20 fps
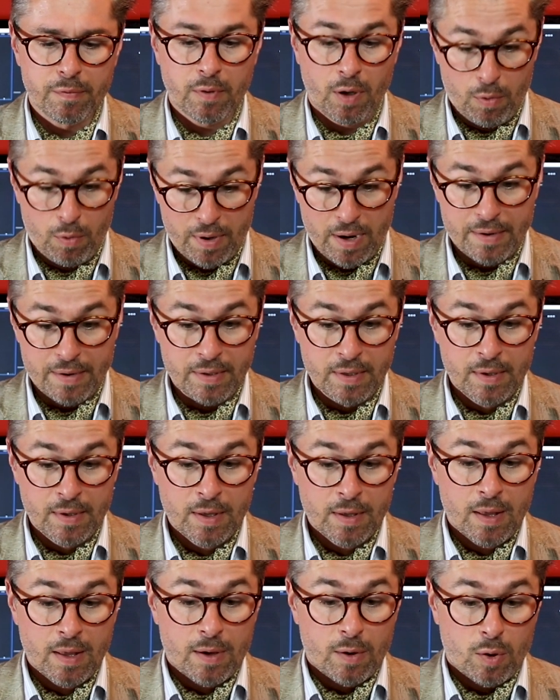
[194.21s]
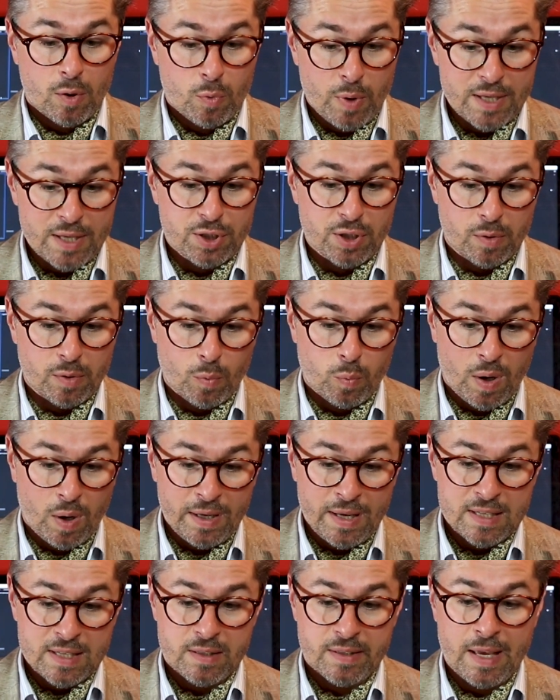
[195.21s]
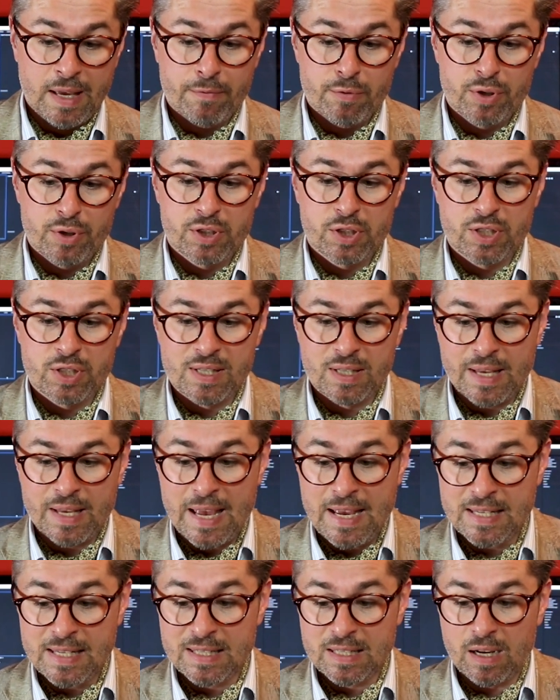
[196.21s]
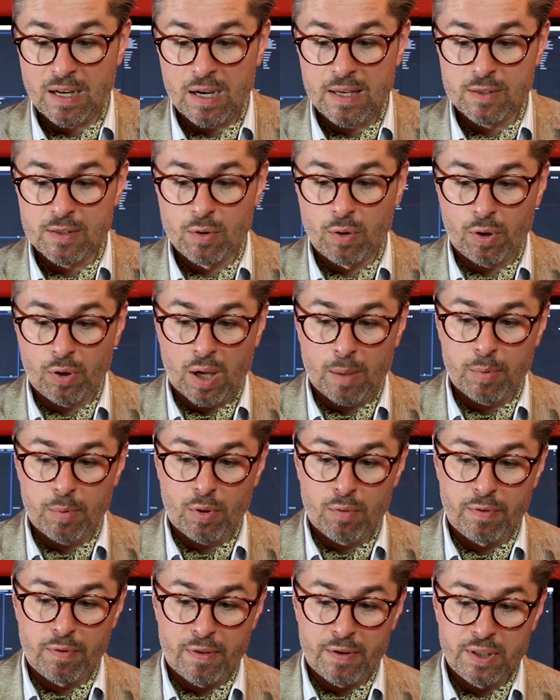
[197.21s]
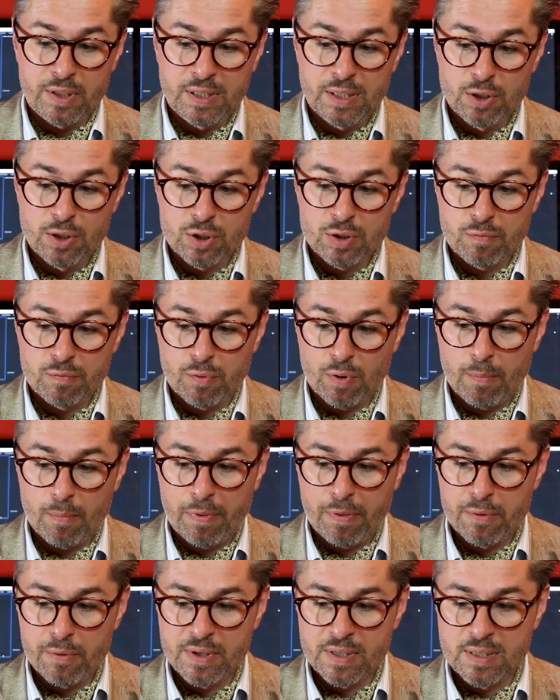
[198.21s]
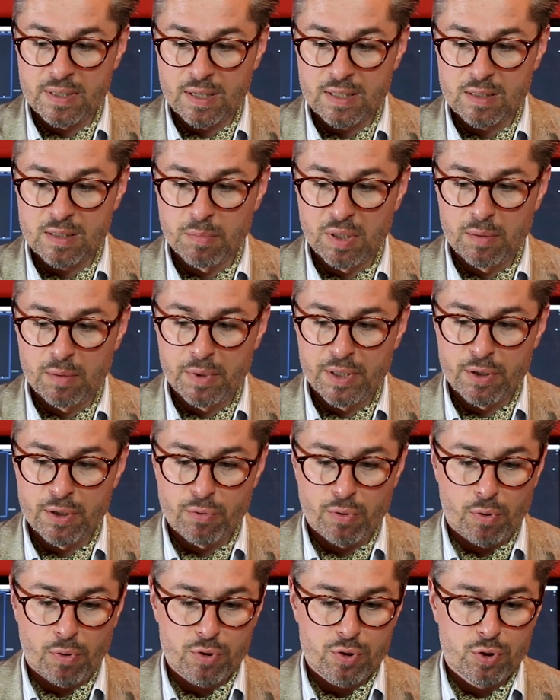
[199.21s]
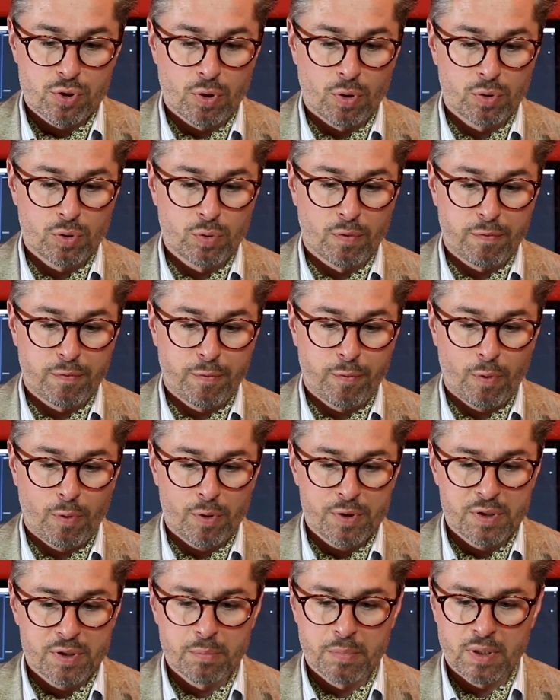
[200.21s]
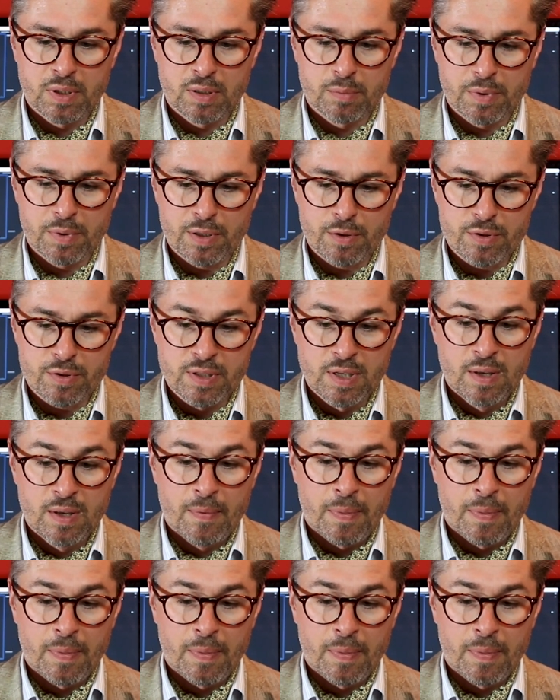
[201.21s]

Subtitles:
All right. Question: why has the average case size gone up over the years from 36mm or so to 40mm?